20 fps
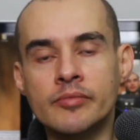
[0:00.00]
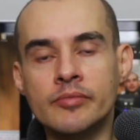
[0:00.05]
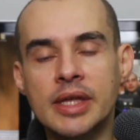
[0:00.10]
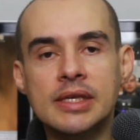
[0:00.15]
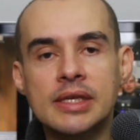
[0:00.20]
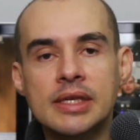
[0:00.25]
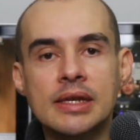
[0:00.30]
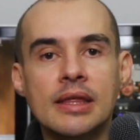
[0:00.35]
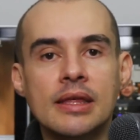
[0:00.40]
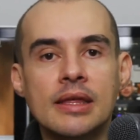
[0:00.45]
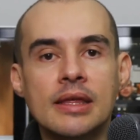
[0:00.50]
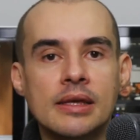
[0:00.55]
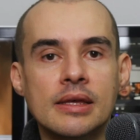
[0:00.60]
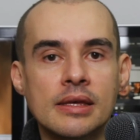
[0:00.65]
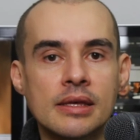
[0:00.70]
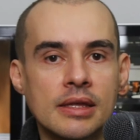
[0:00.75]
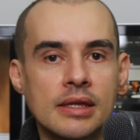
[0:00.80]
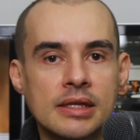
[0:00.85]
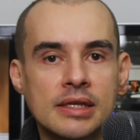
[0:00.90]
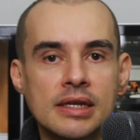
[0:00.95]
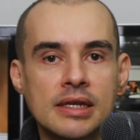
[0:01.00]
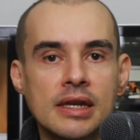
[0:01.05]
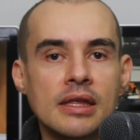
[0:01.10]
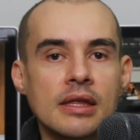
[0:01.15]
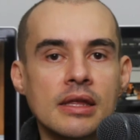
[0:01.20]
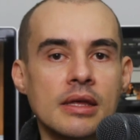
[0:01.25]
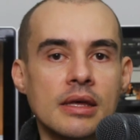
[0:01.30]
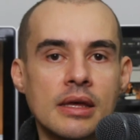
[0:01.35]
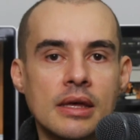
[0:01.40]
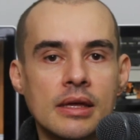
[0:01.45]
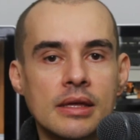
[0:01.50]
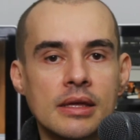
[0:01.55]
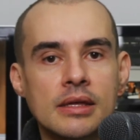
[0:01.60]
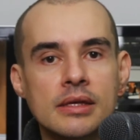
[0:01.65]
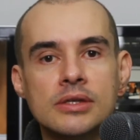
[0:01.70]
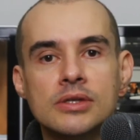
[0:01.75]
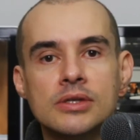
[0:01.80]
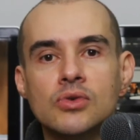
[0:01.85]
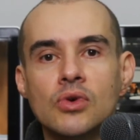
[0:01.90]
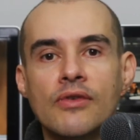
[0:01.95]
That's another, it's another
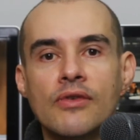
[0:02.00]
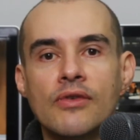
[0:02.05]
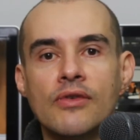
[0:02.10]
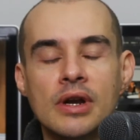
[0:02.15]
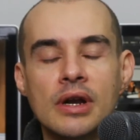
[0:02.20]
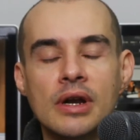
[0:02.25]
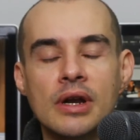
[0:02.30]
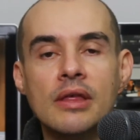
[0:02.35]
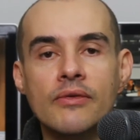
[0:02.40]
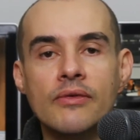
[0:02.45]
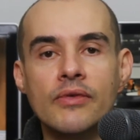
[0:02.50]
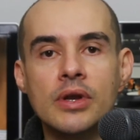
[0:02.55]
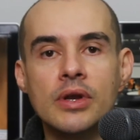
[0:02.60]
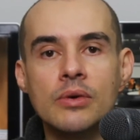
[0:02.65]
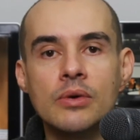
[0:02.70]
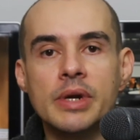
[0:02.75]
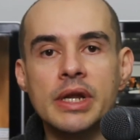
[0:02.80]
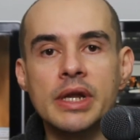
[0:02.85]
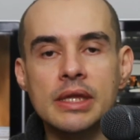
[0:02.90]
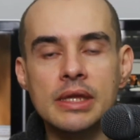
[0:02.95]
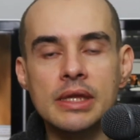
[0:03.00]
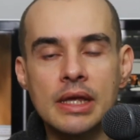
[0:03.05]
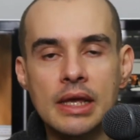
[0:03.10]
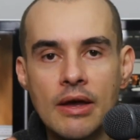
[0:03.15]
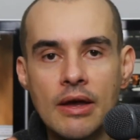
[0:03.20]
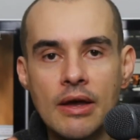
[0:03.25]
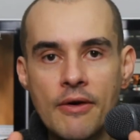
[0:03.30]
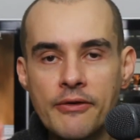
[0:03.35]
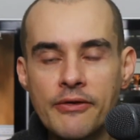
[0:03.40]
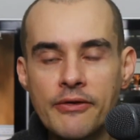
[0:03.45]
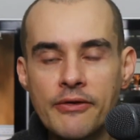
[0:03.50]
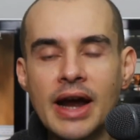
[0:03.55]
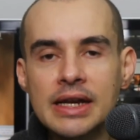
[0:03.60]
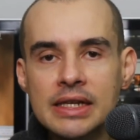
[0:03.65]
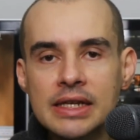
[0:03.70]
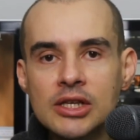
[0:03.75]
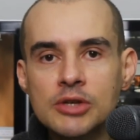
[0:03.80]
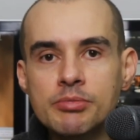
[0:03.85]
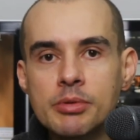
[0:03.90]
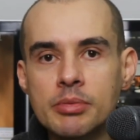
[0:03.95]
story for another video, but
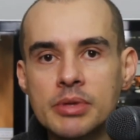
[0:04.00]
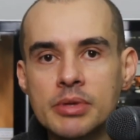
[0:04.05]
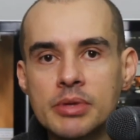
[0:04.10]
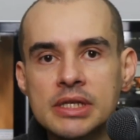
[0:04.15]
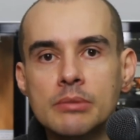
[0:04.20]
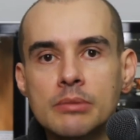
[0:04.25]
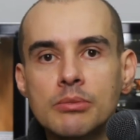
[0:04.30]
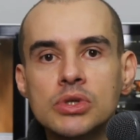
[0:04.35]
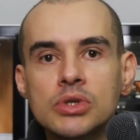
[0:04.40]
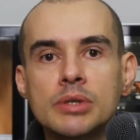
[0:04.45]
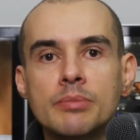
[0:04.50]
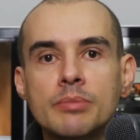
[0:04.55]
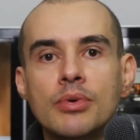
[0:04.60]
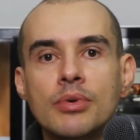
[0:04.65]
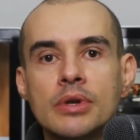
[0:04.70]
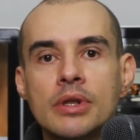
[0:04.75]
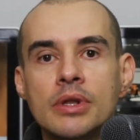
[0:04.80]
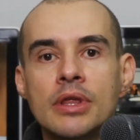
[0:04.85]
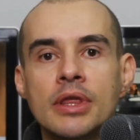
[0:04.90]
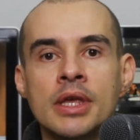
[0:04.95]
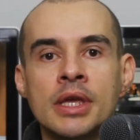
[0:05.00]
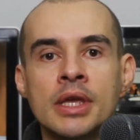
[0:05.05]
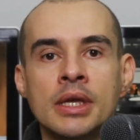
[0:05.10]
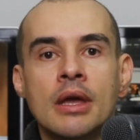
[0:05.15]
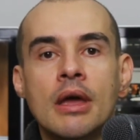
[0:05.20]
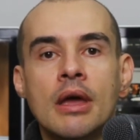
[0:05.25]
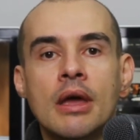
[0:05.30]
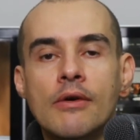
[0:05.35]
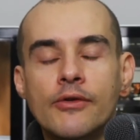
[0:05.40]
find these people, that's the most important thing.